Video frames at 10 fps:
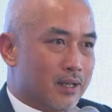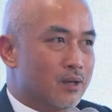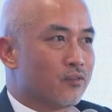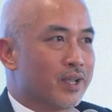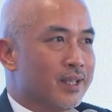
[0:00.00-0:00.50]

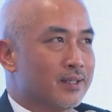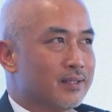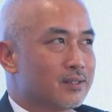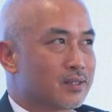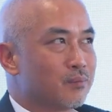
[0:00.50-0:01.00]
innovate.
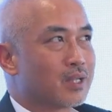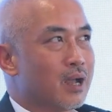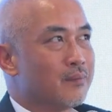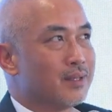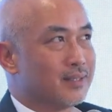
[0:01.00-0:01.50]

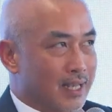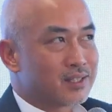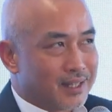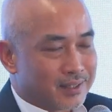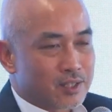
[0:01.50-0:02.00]
Sometimes
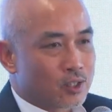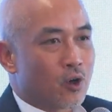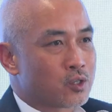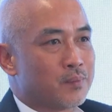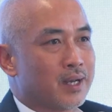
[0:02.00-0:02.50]
yes, it does
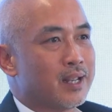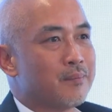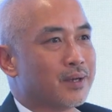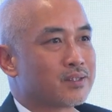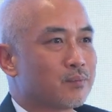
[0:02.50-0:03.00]
cost money,
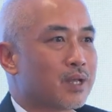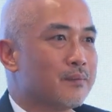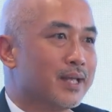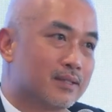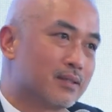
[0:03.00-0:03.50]
but
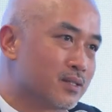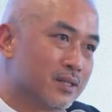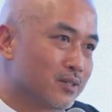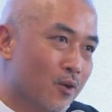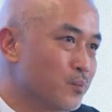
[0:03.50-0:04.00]
sometimes it
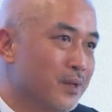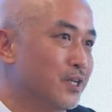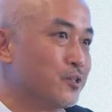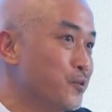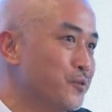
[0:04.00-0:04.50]
doesn't cost
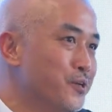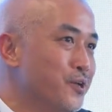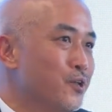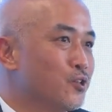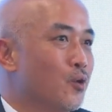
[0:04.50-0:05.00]
money too.
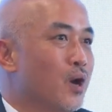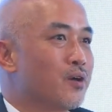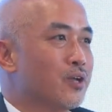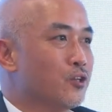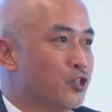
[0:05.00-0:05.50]
So how
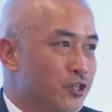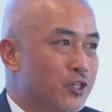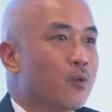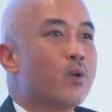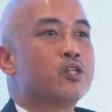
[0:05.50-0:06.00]
can you
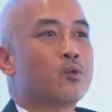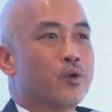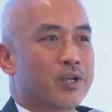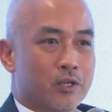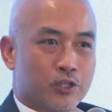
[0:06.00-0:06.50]
changing the ways of
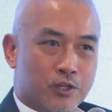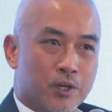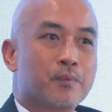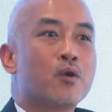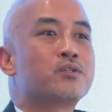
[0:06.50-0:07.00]
working, changing
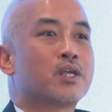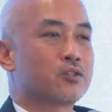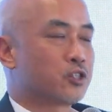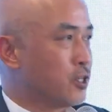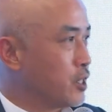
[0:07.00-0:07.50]
the
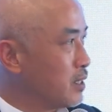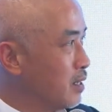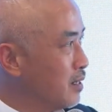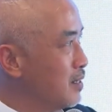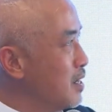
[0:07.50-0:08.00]
process, changing
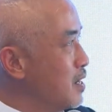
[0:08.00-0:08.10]
the